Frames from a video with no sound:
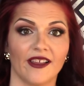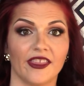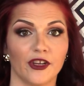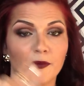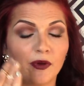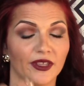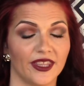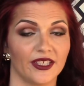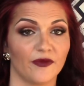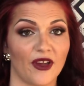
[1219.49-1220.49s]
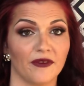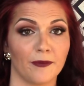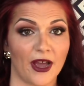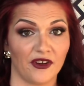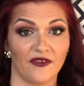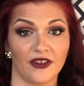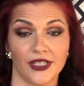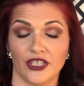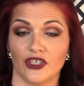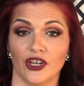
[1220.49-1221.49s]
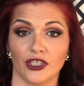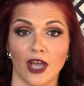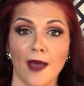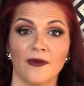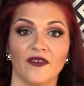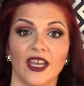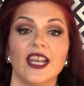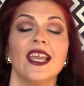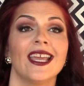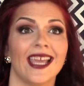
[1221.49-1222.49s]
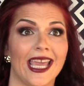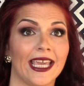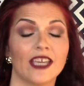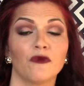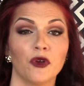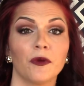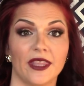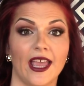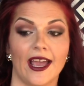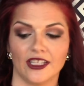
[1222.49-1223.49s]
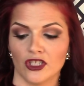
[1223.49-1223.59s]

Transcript: and then you put this powder foundation on top of it, it can ruin that.